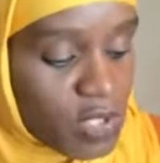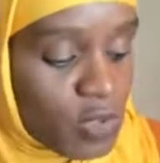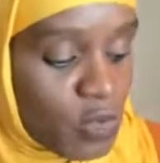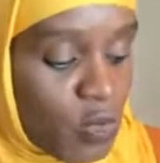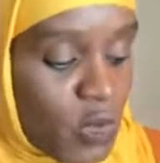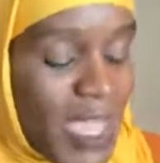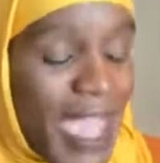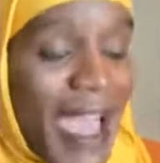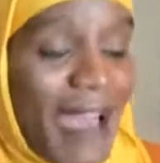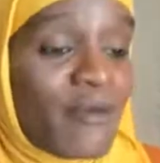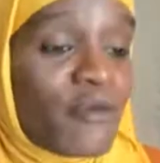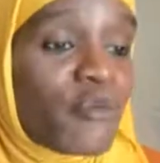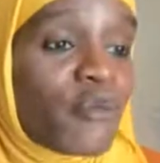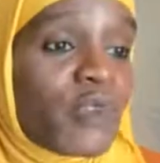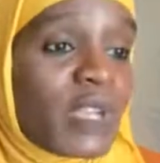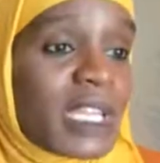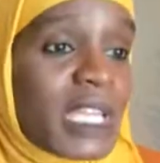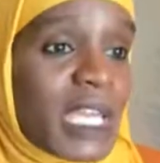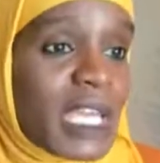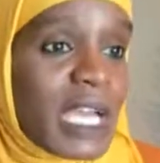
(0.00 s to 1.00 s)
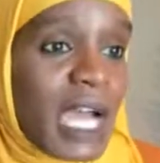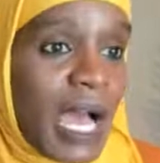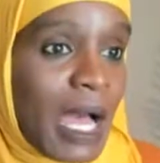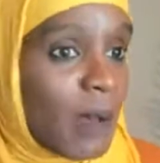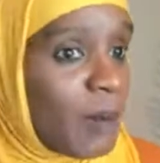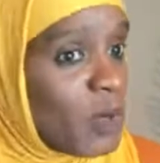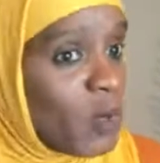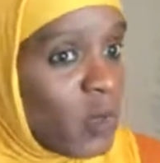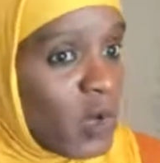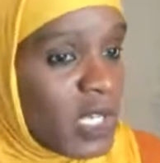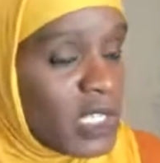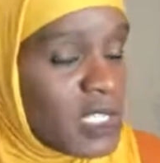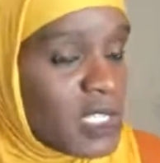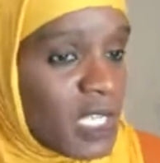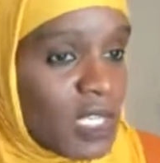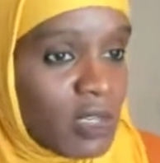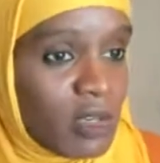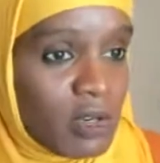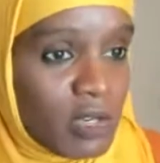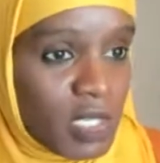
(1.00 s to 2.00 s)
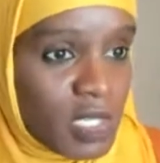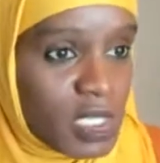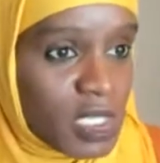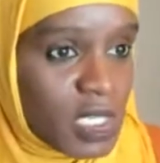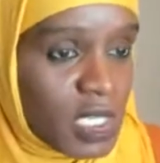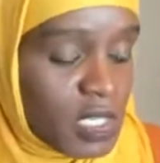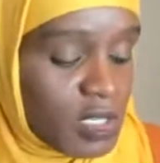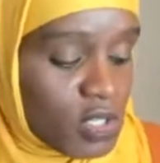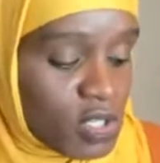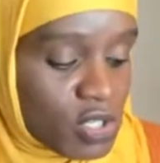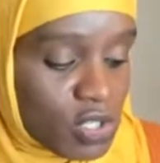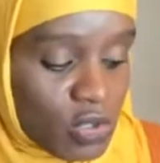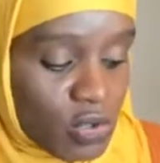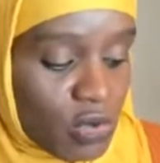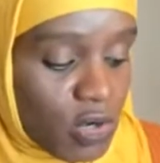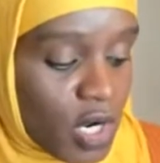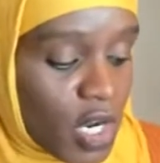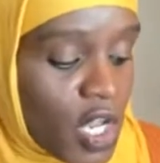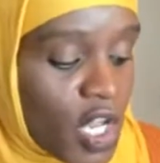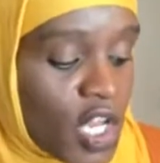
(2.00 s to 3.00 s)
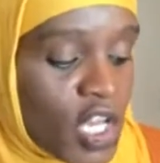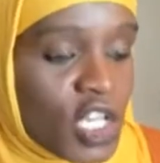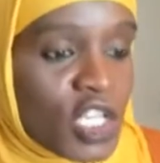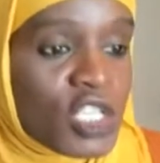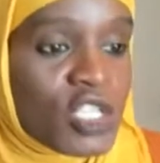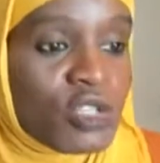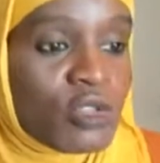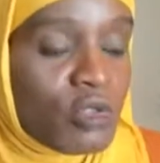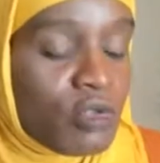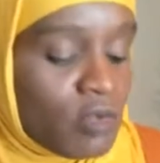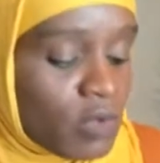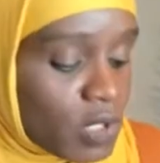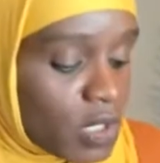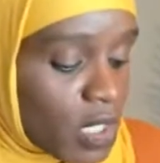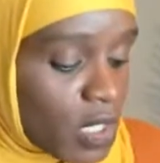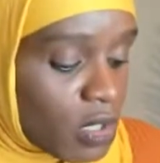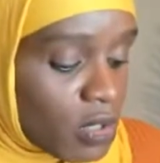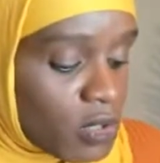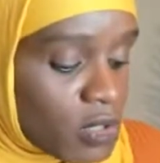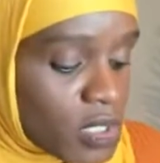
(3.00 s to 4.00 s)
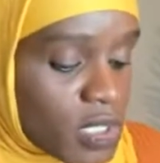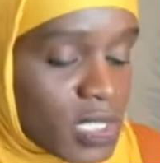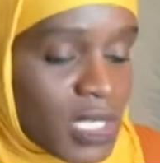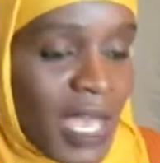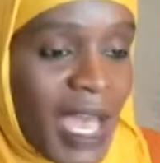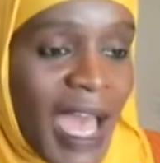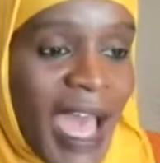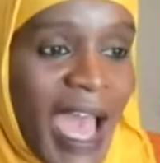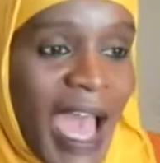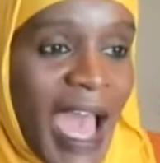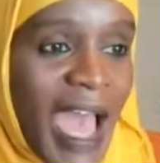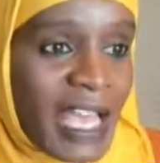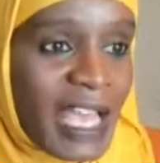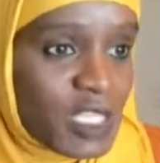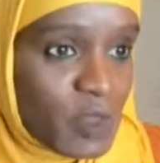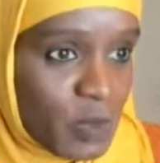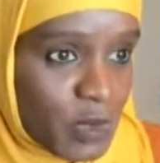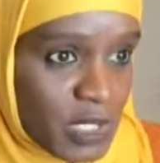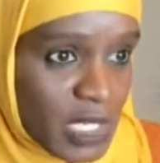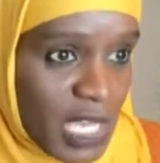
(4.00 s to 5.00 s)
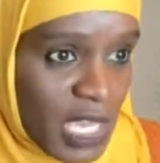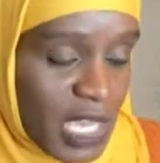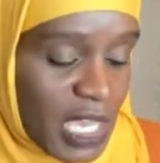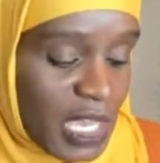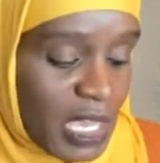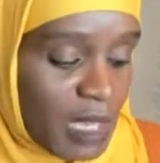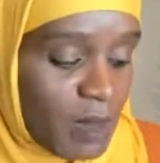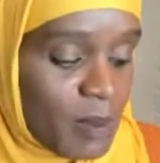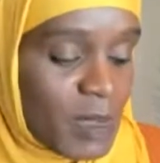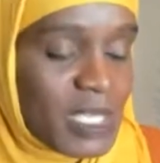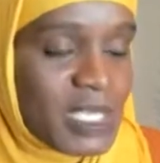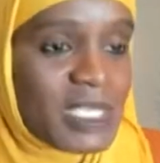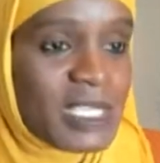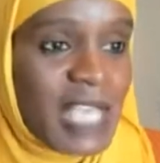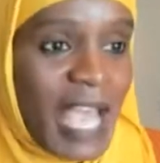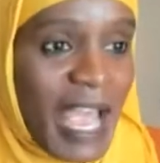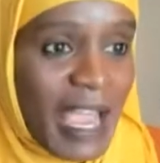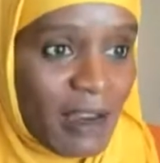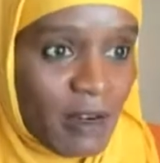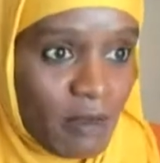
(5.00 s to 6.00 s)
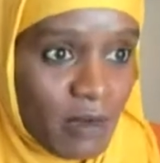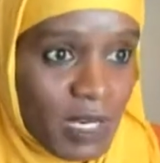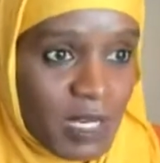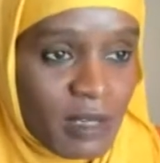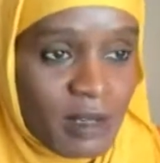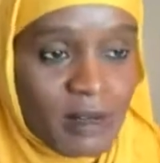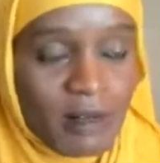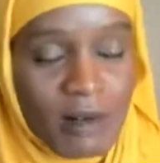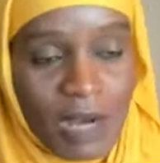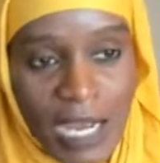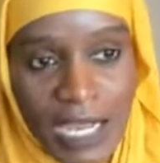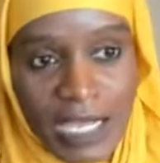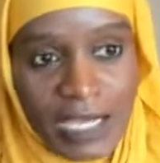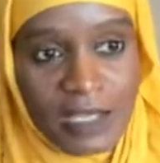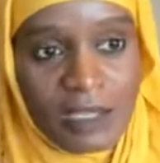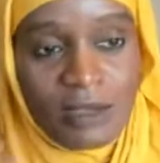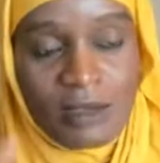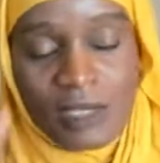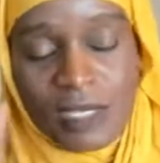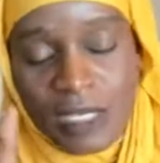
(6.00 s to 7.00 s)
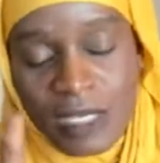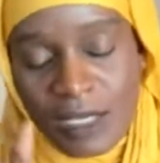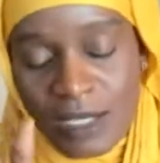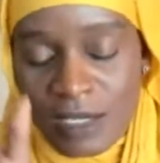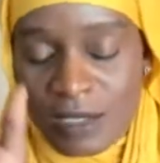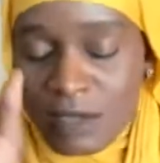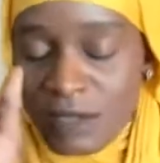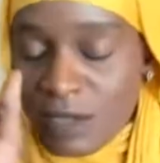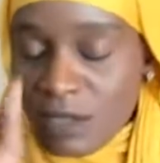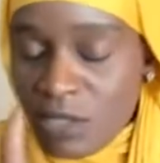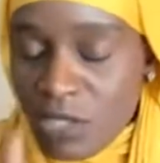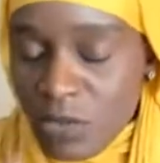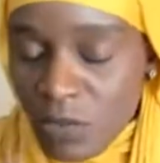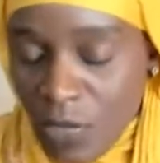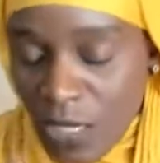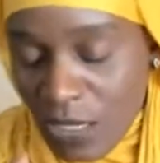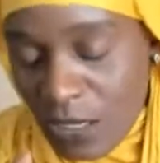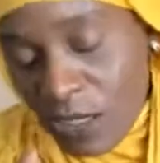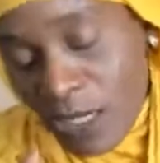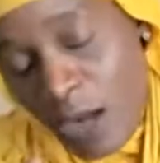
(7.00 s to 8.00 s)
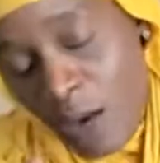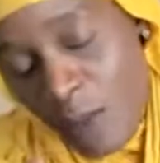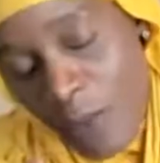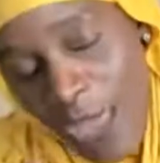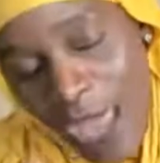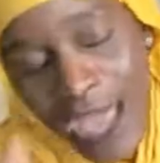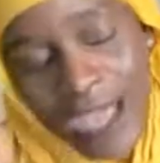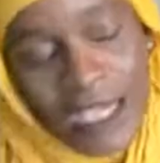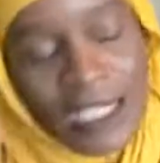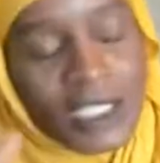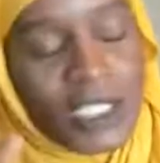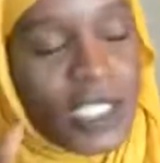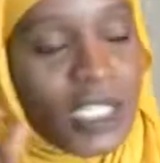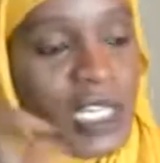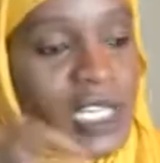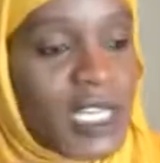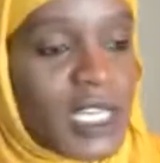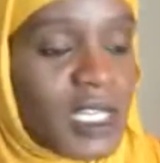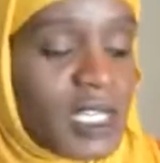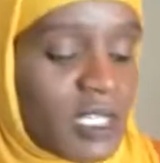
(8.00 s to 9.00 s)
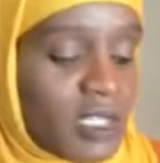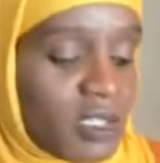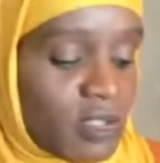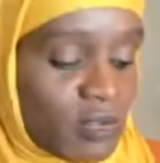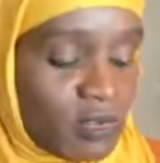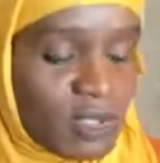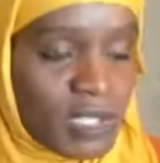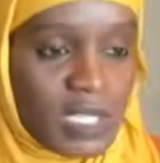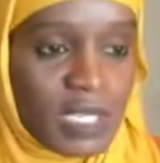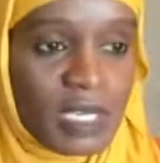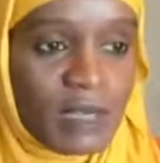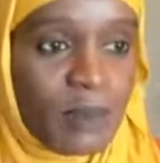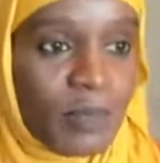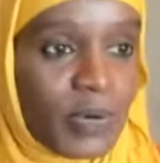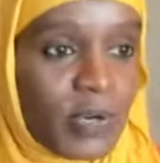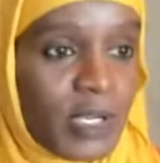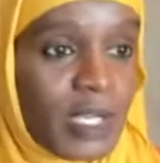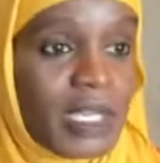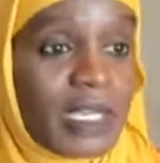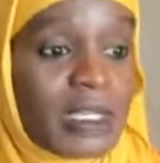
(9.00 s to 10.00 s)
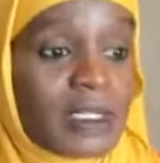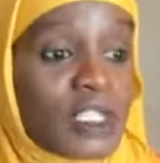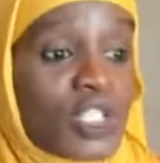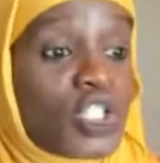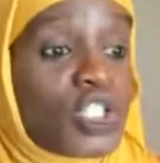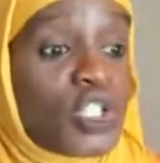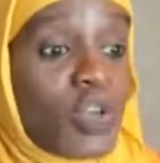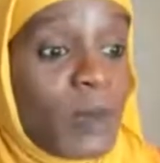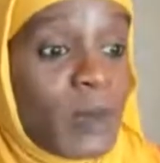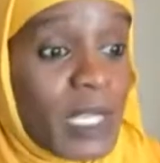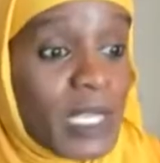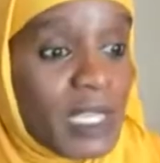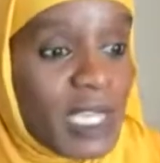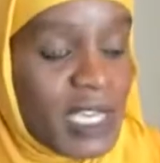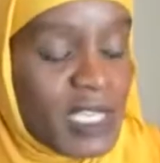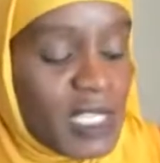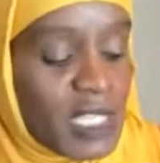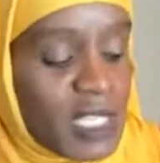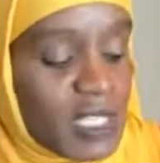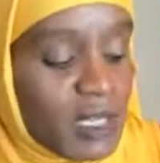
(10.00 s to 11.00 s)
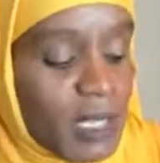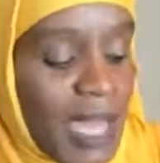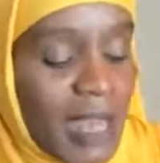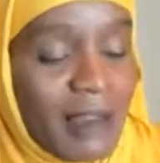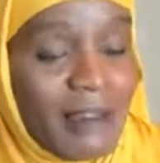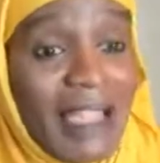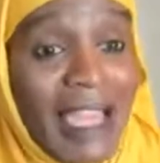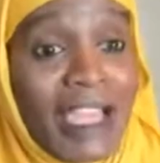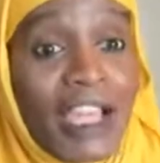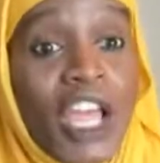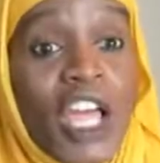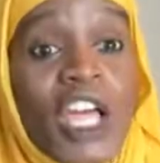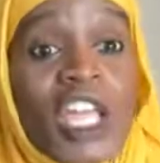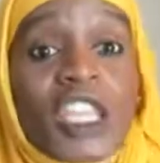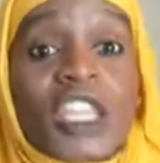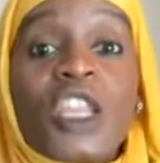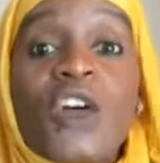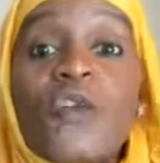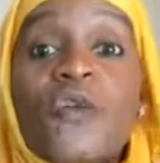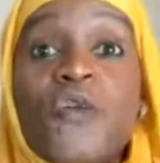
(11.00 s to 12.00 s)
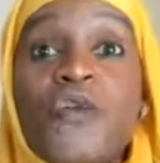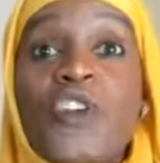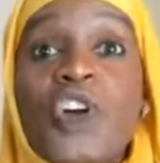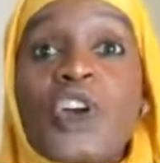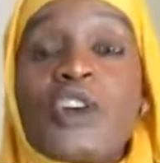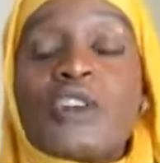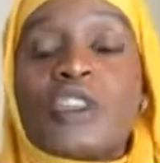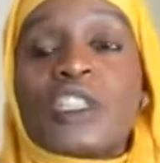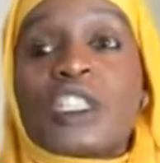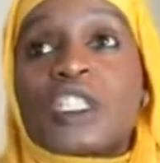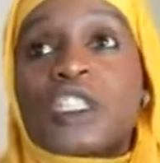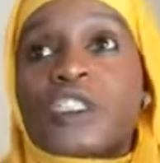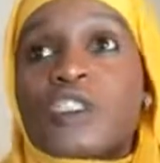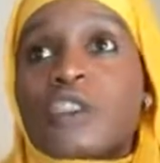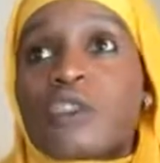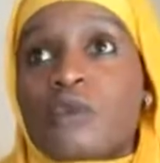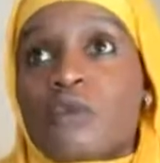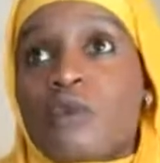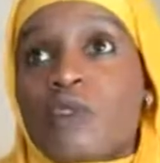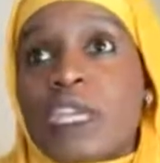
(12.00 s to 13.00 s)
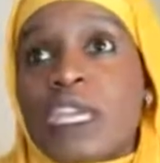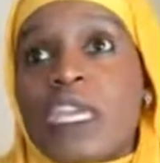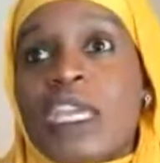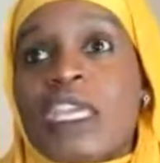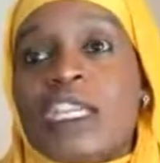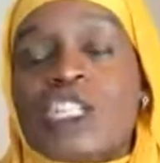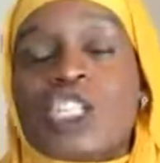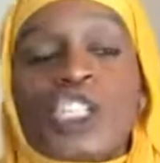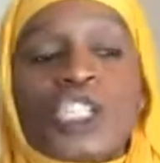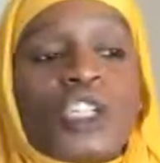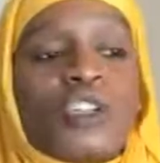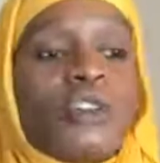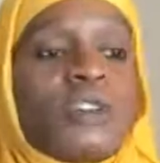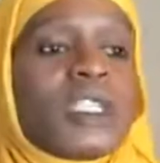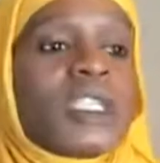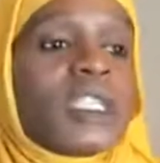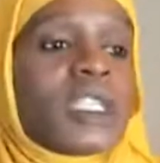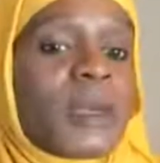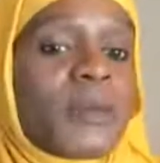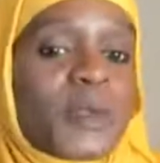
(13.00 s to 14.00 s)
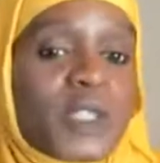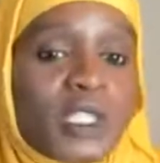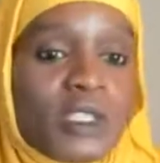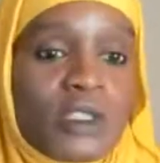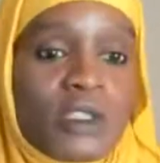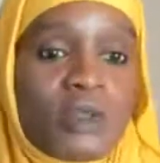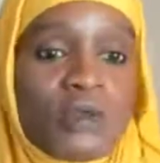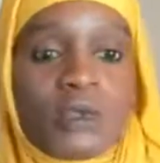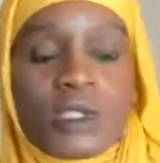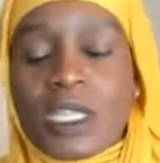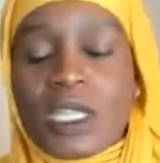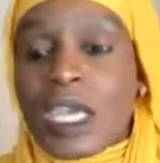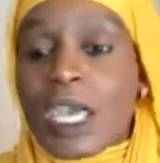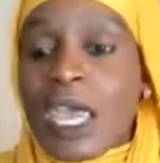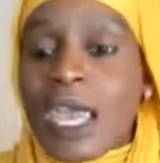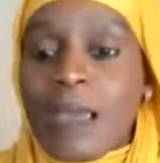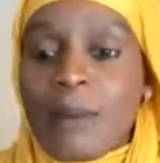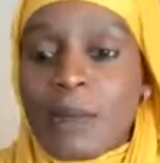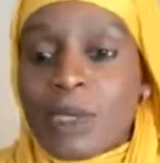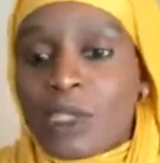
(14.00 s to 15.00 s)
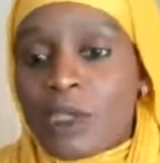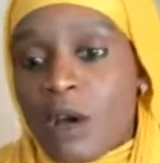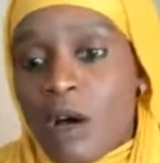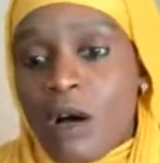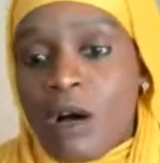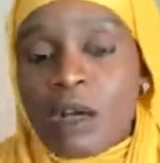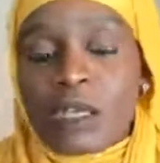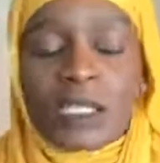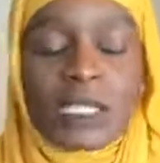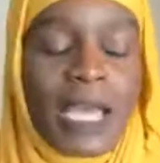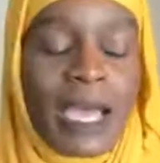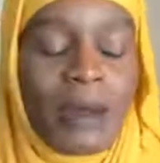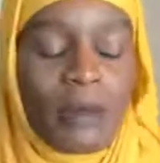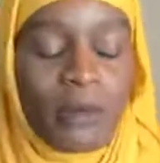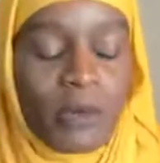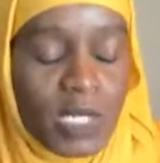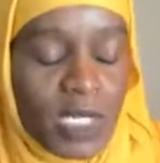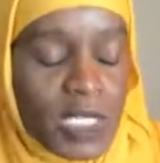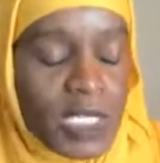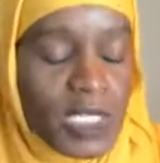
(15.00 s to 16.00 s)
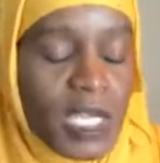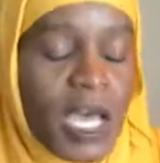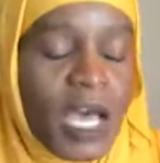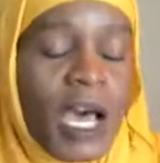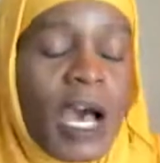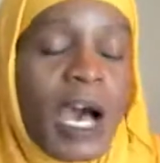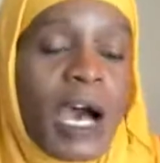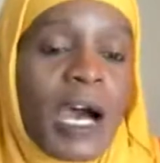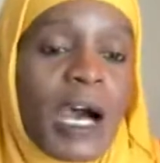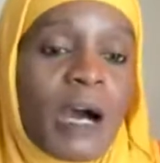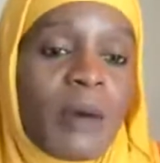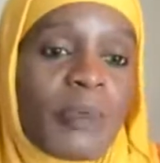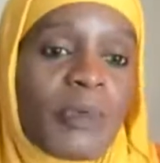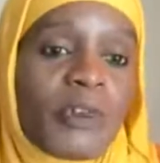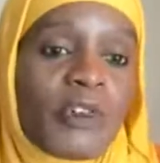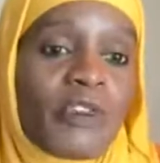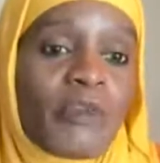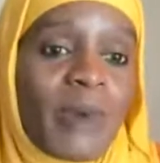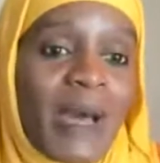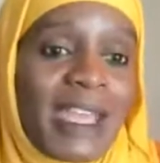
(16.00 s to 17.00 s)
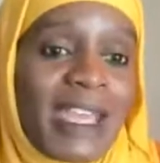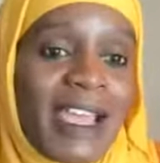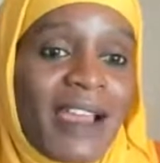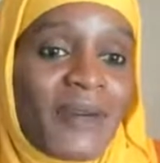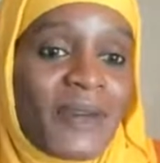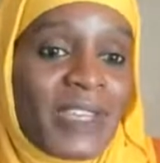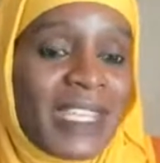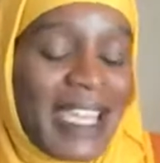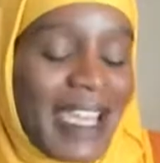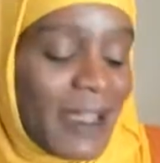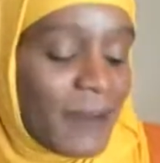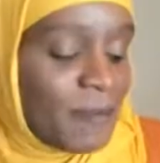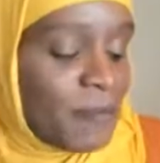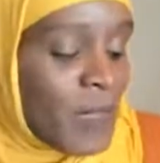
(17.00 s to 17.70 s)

So we have really common ones that you're going to see in the store: sucralose, aspartame, saccharin, right? You see it in the little sweet and low packages. You'll see it put in so many things. These are kind of like the first 3 sugar substitutes that came along that was approved by the FDA.